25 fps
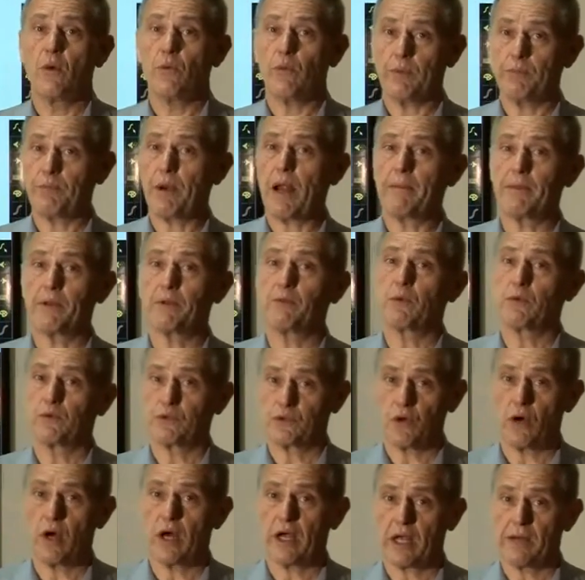We probably
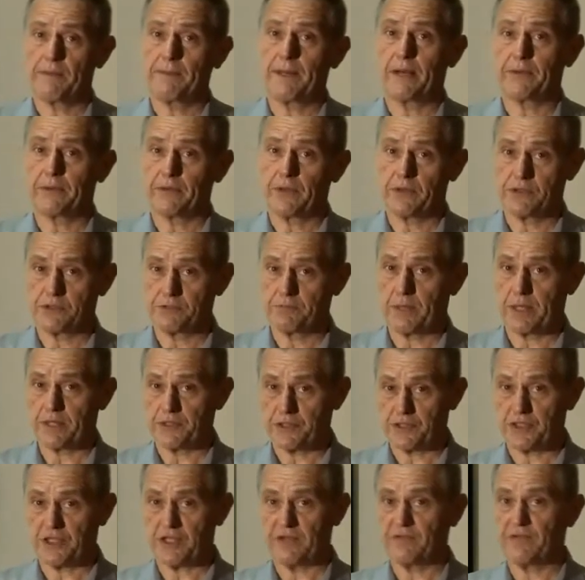won't talk about those
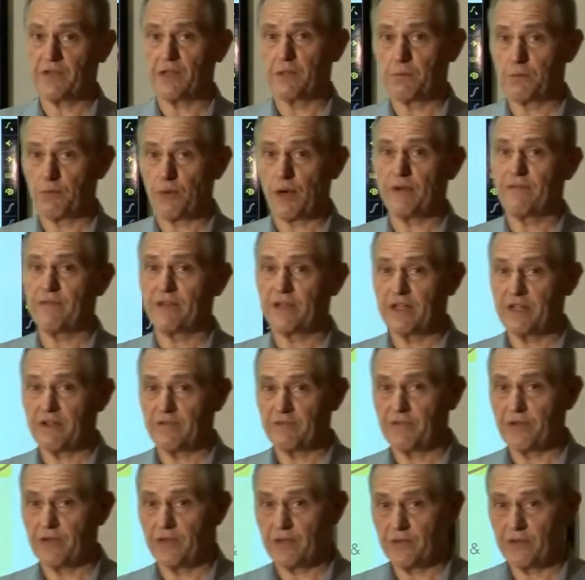much given the brevity
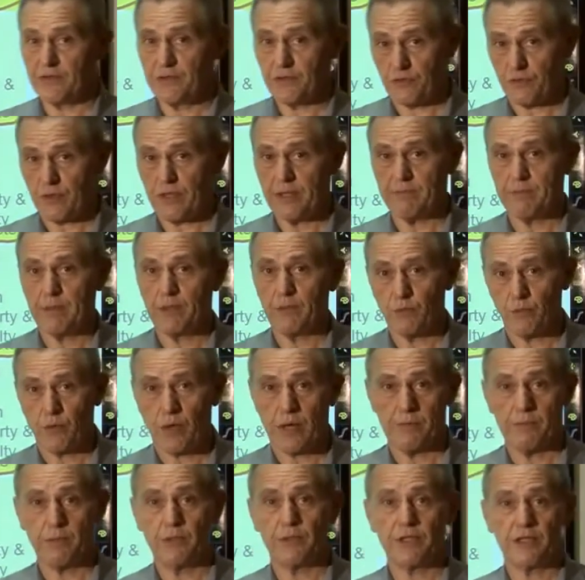of the treatment
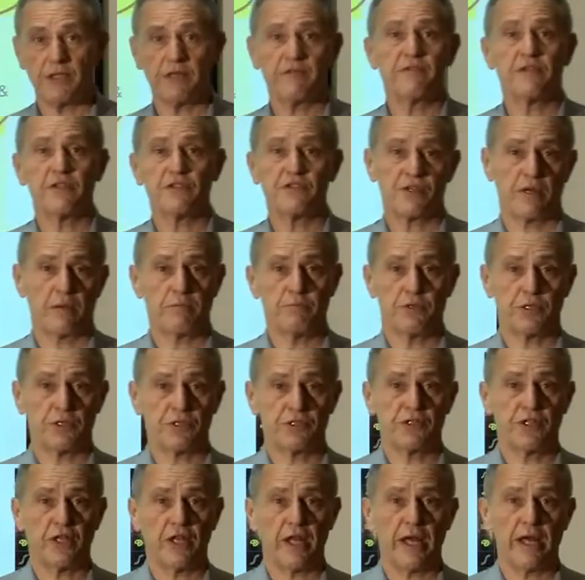we're able to give the
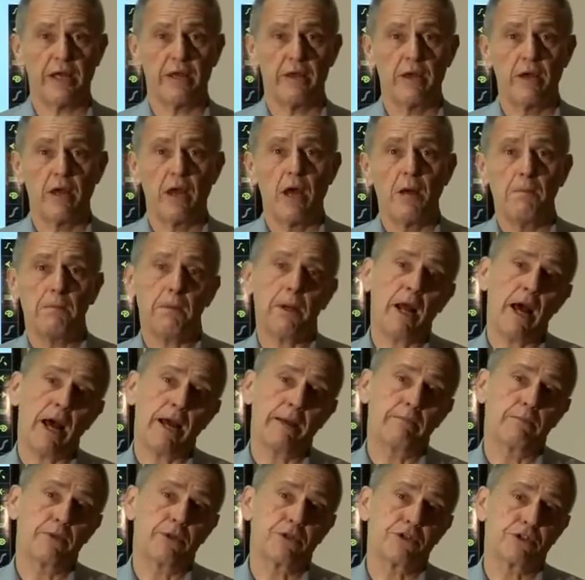subjects today. But
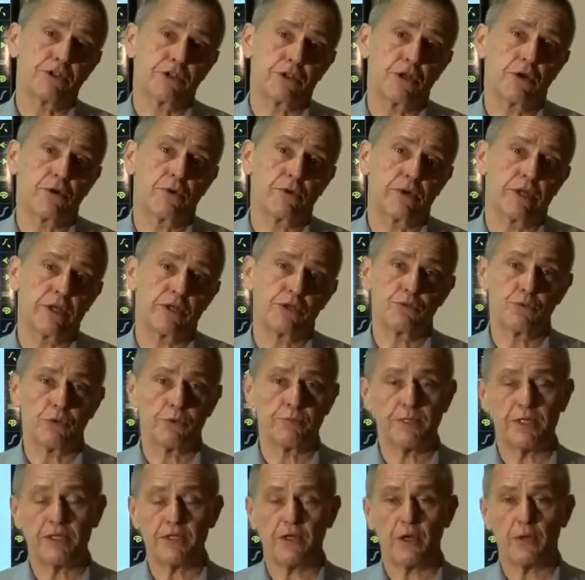hybrid securities
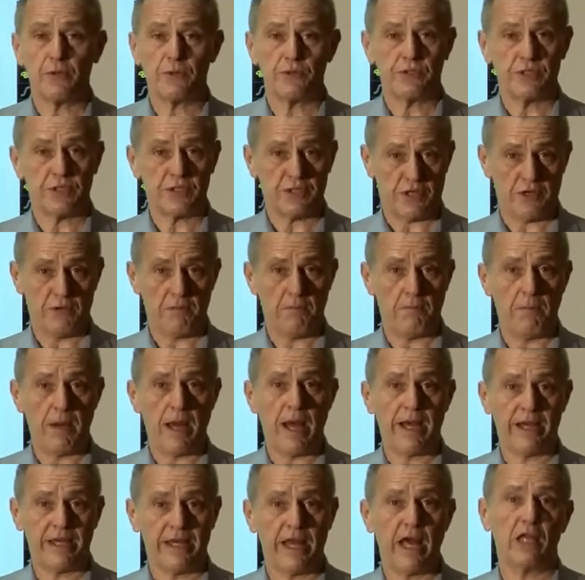would be those that
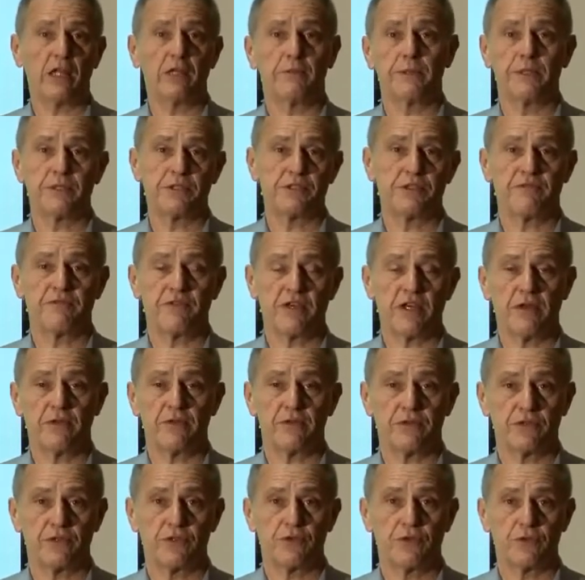combine elements of the
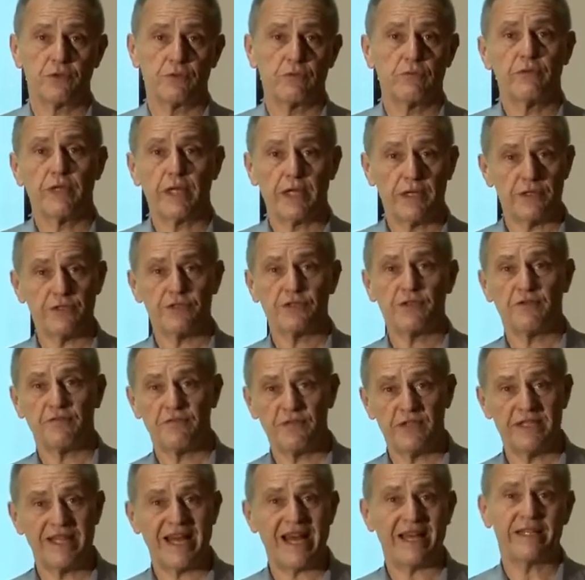other two, that is,
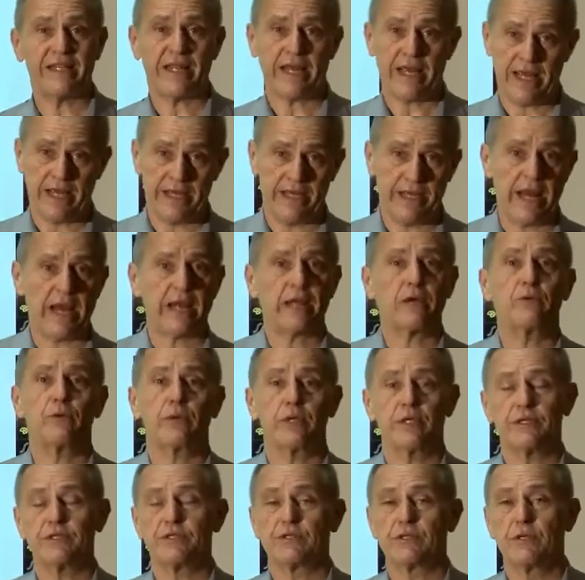of debt and
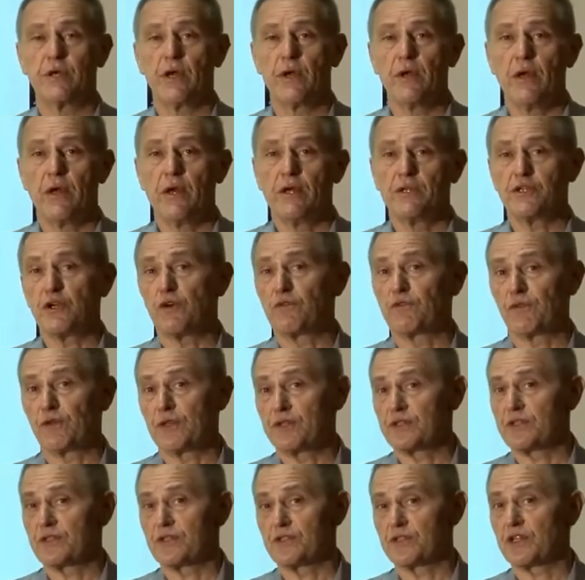equities. So for
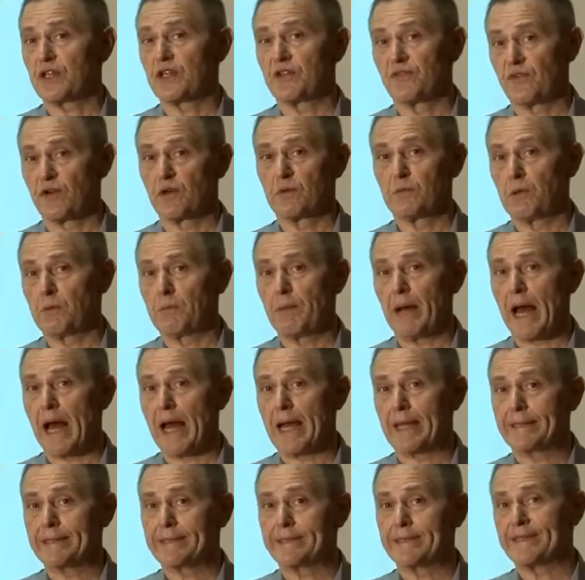instance, convertible
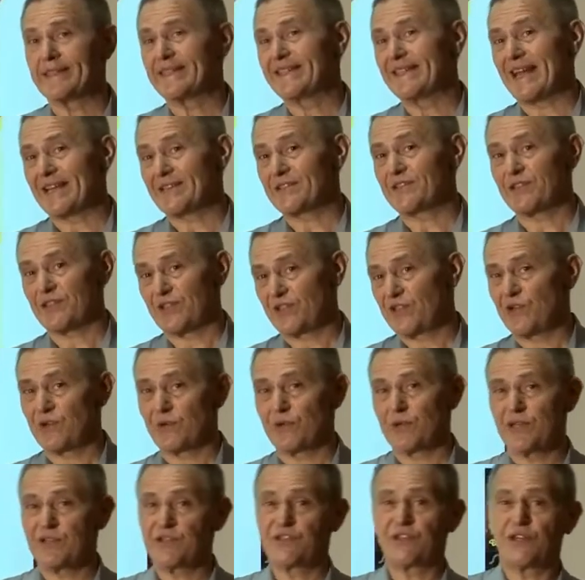bonds, debt
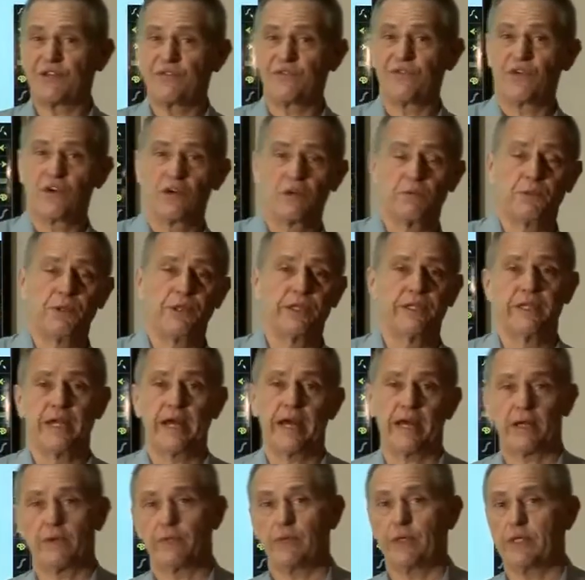securities convertible
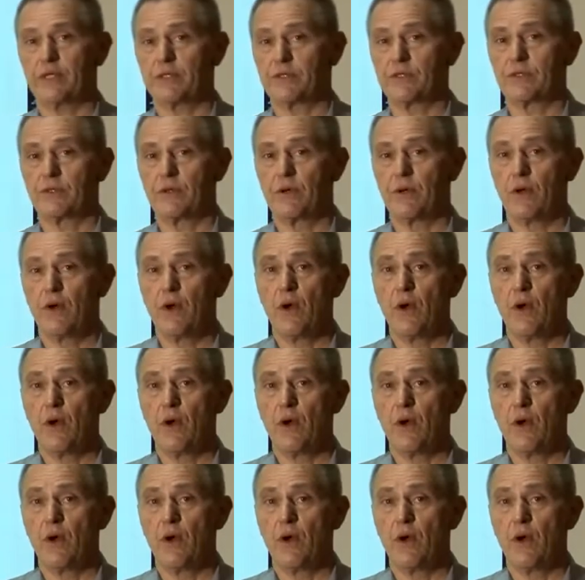into equities.